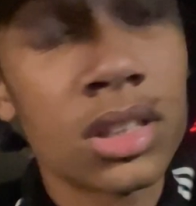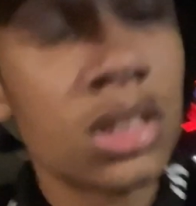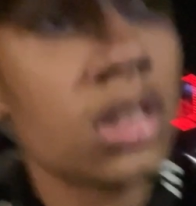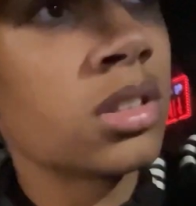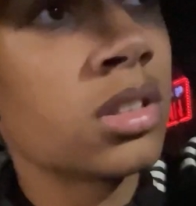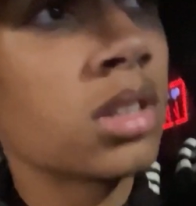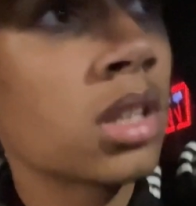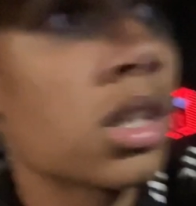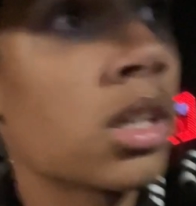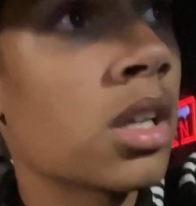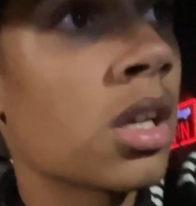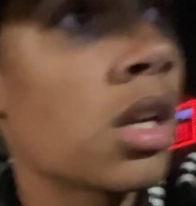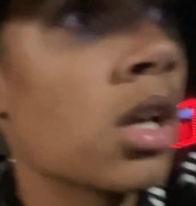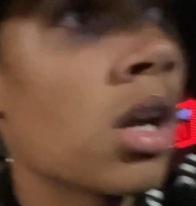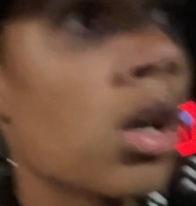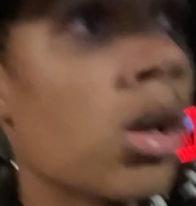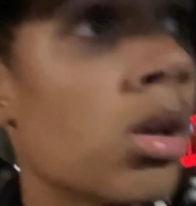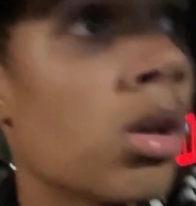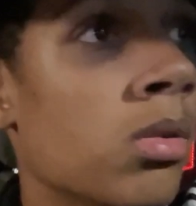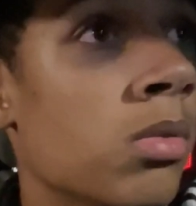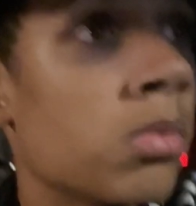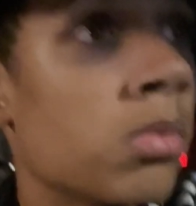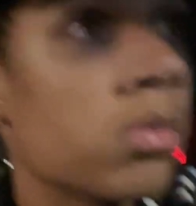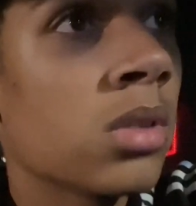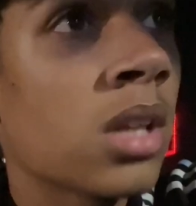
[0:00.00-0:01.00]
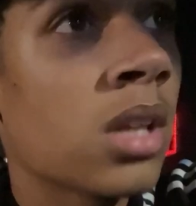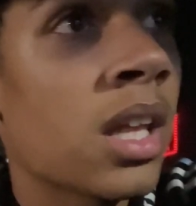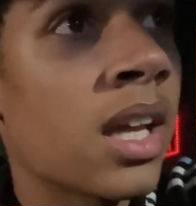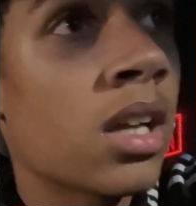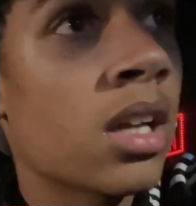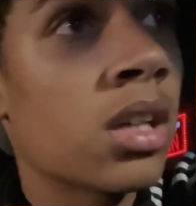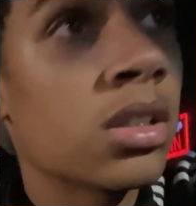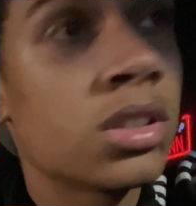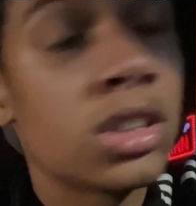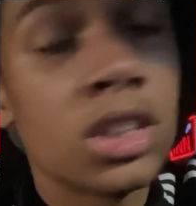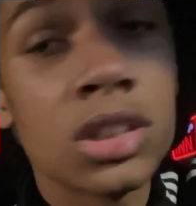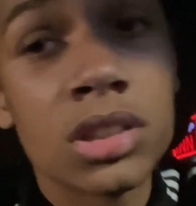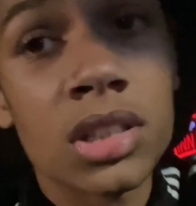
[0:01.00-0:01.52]
she's gonna go. Like,
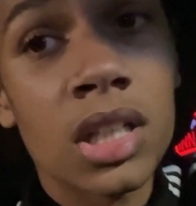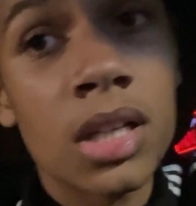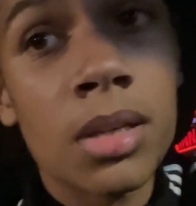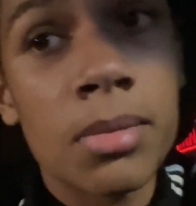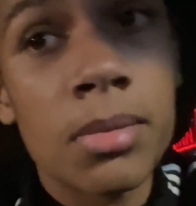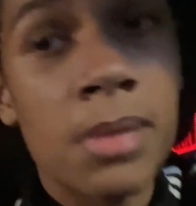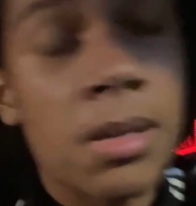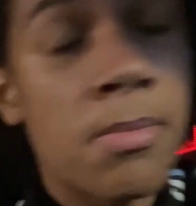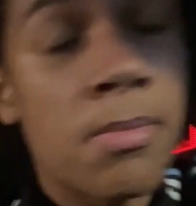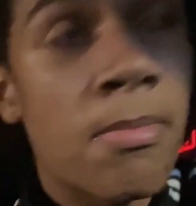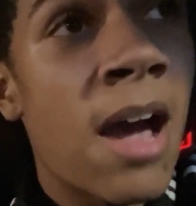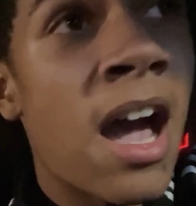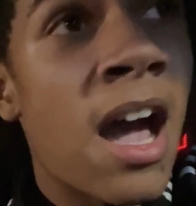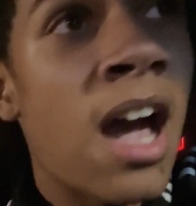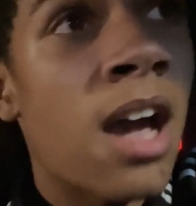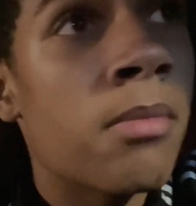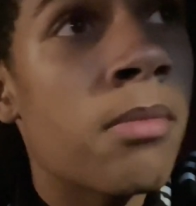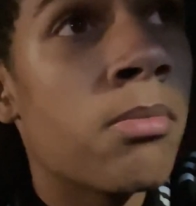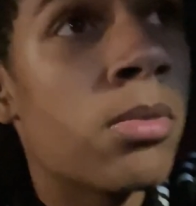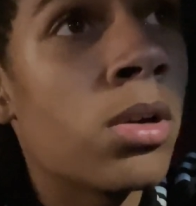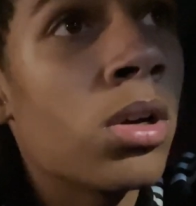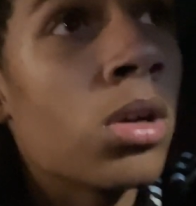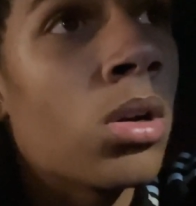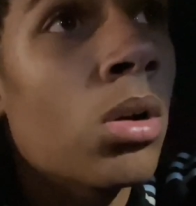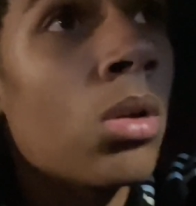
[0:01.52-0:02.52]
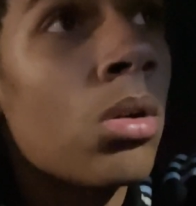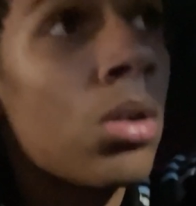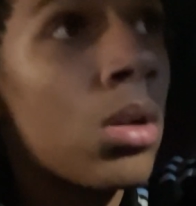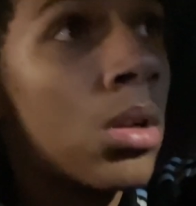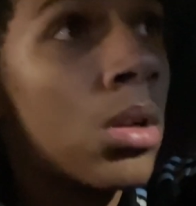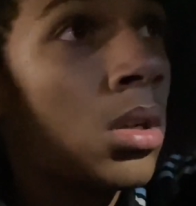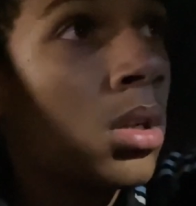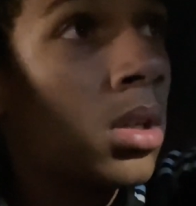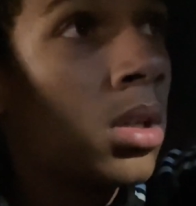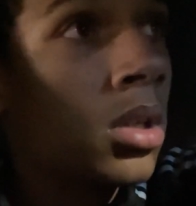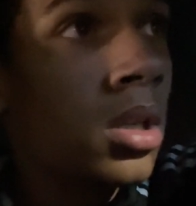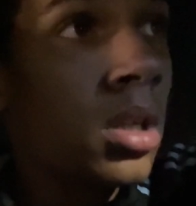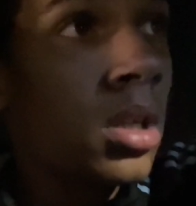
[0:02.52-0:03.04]
she's gonna be mad, bro.
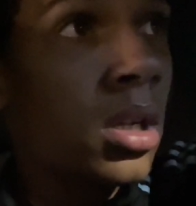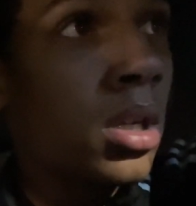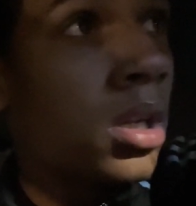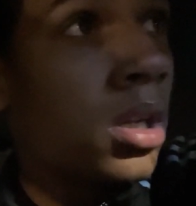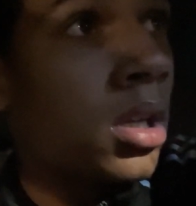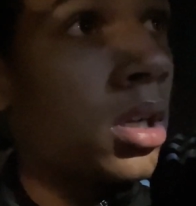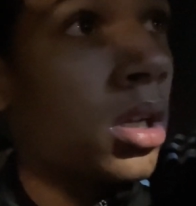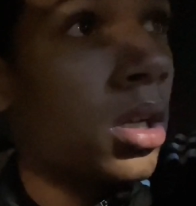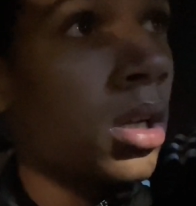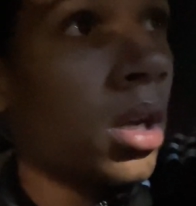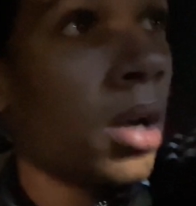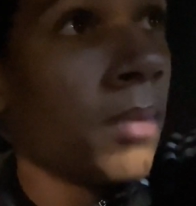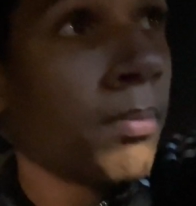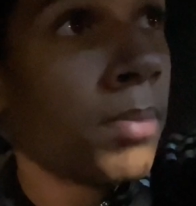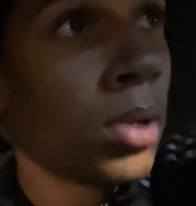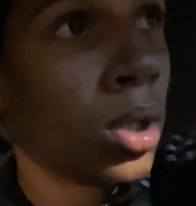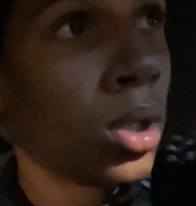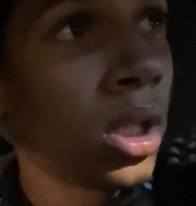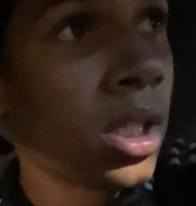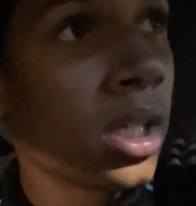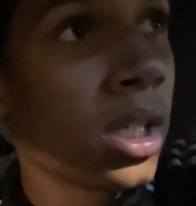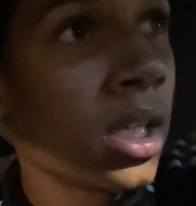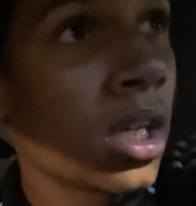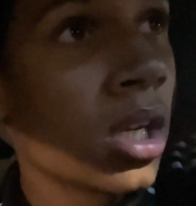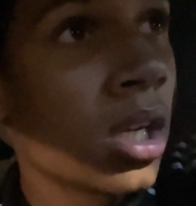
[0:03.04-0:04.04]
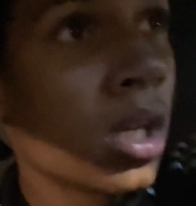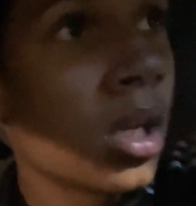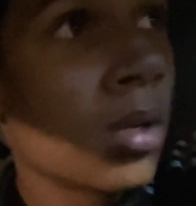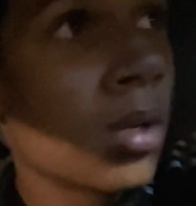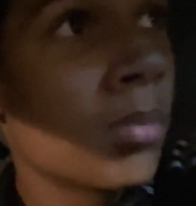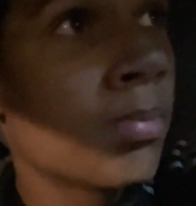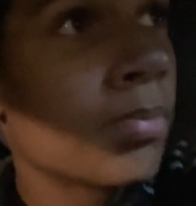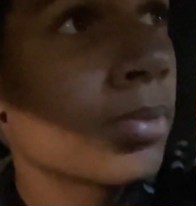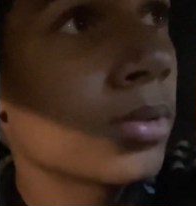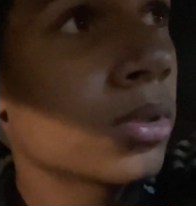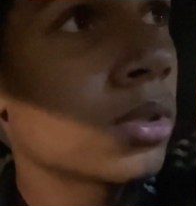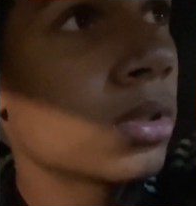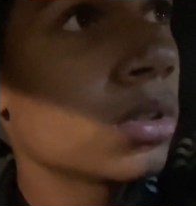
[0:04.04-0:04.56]
I'm pulling up.
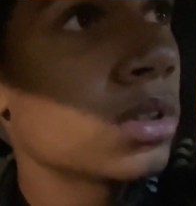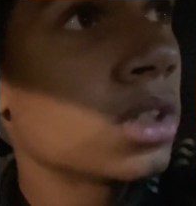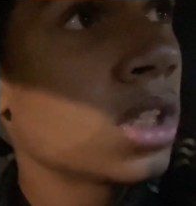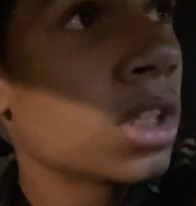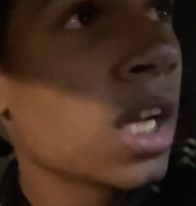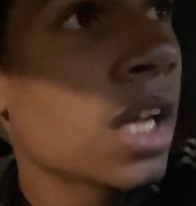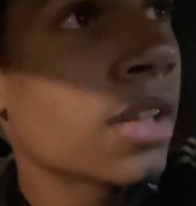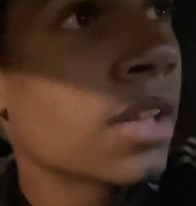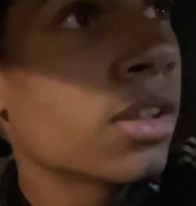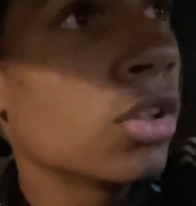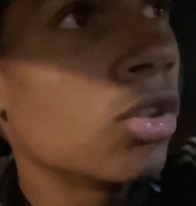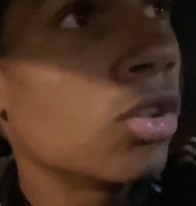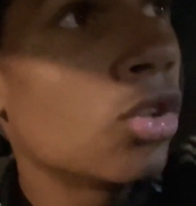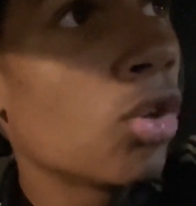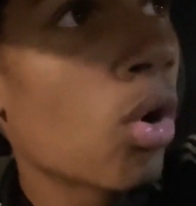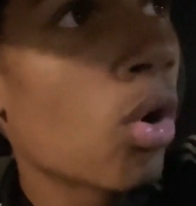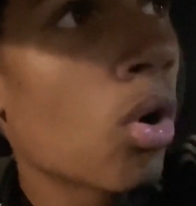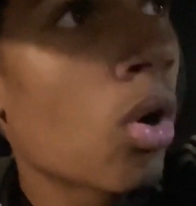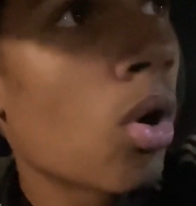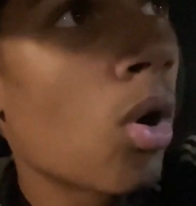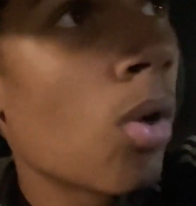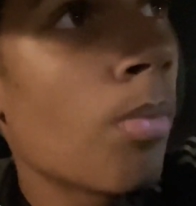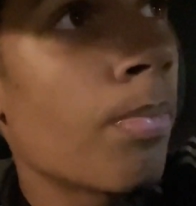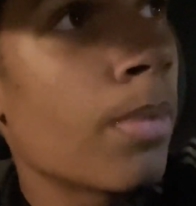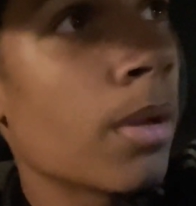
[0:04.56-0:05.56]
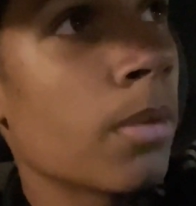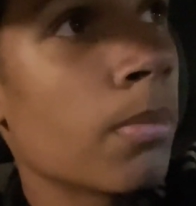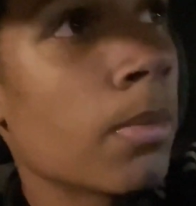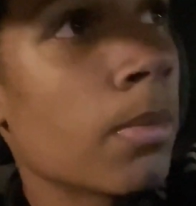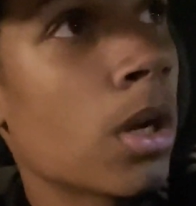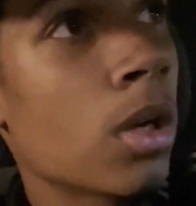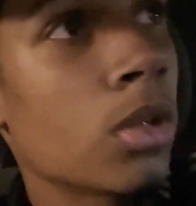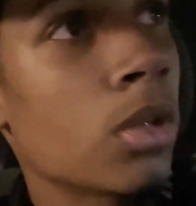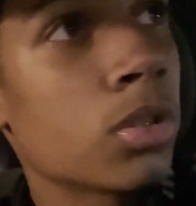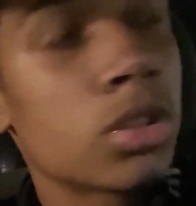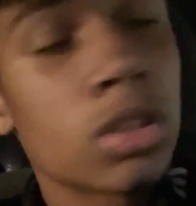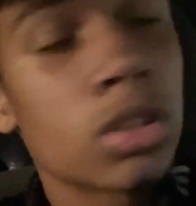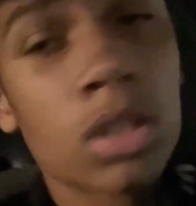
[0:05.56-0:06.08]
She got the door open,
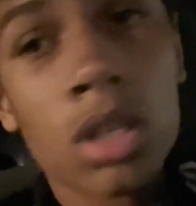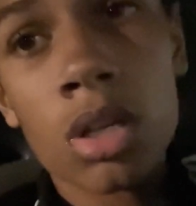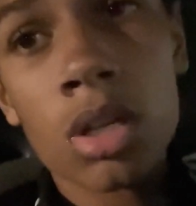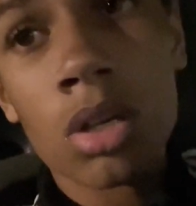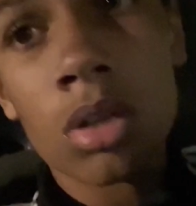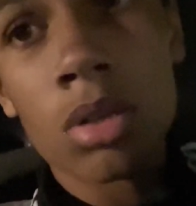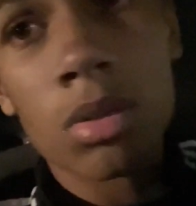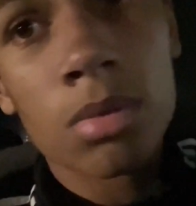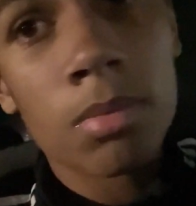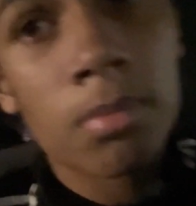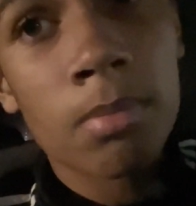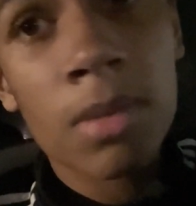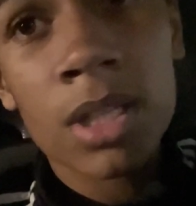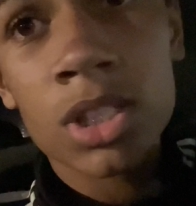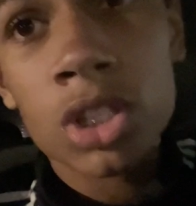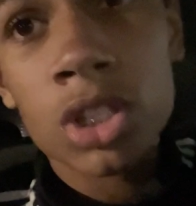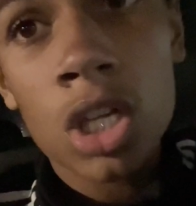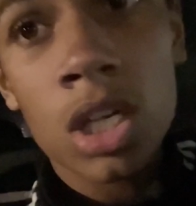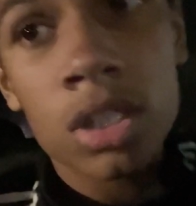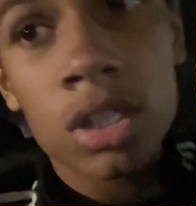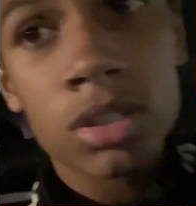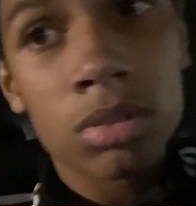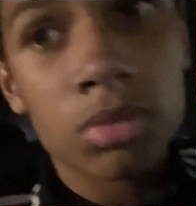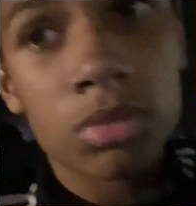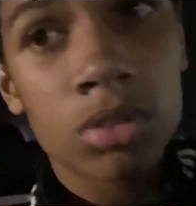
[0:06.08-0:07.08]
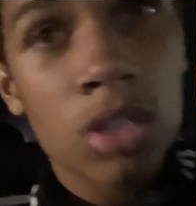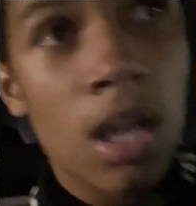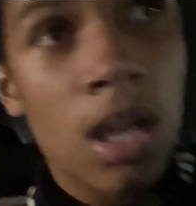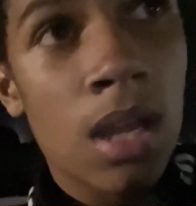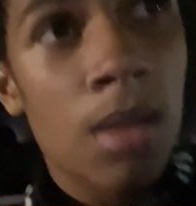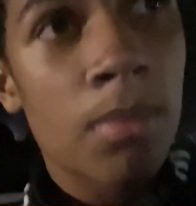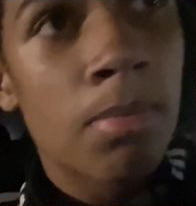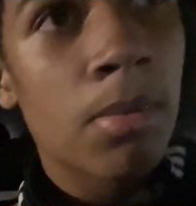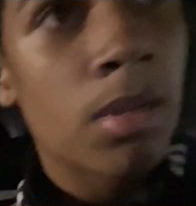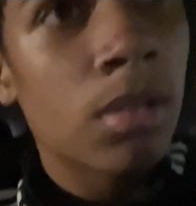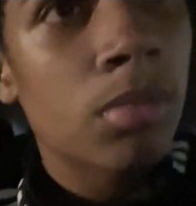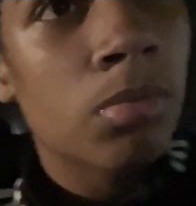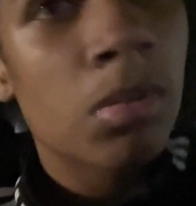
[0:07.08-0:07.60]
bro, so make sure y'all subscribe.
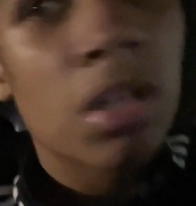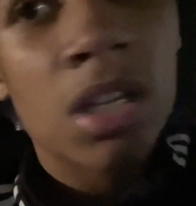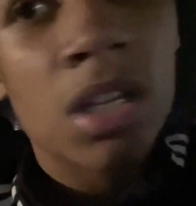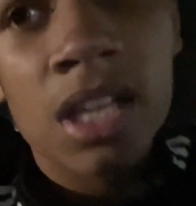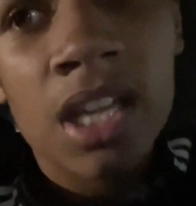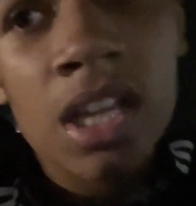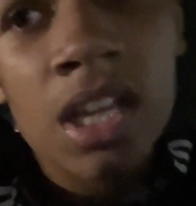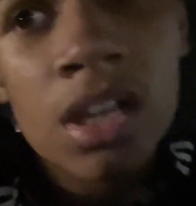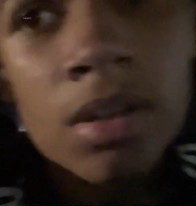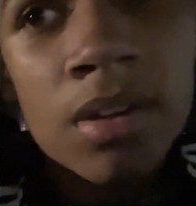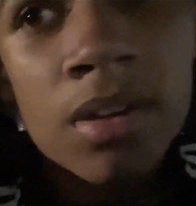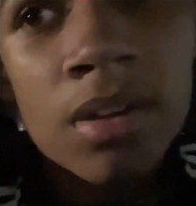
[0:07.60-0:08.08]
We're gonna get her